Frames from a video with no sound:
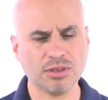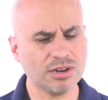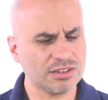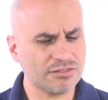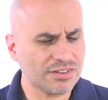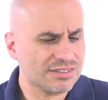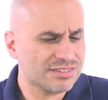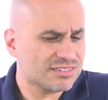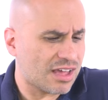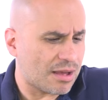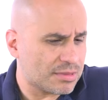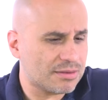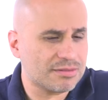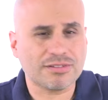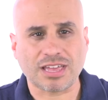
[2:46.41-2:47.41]
You need to feel
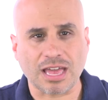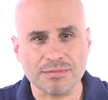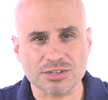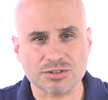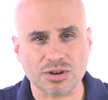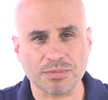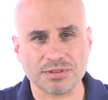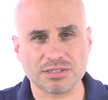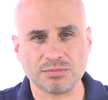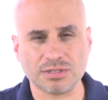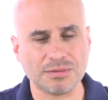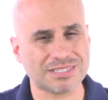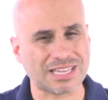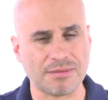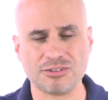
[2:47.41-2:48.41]
some level of chemistry, but
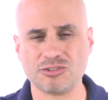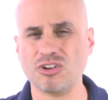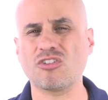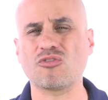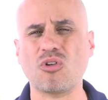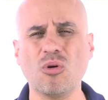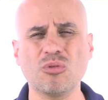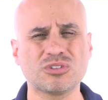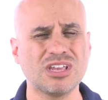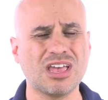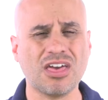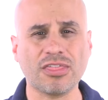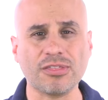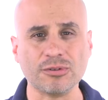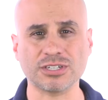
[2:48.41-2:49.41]
sometimes chemistry grows
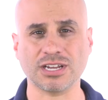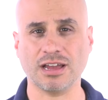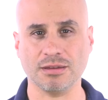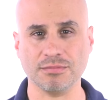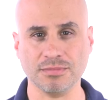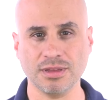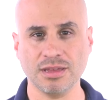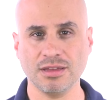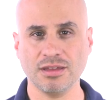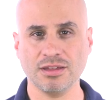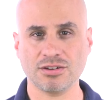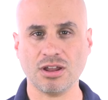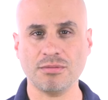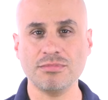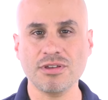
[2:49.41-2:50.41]
through time.
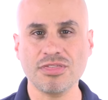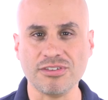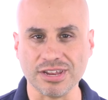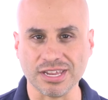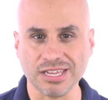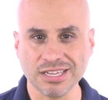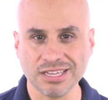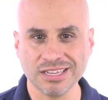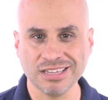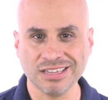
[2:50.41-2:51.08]
Number three,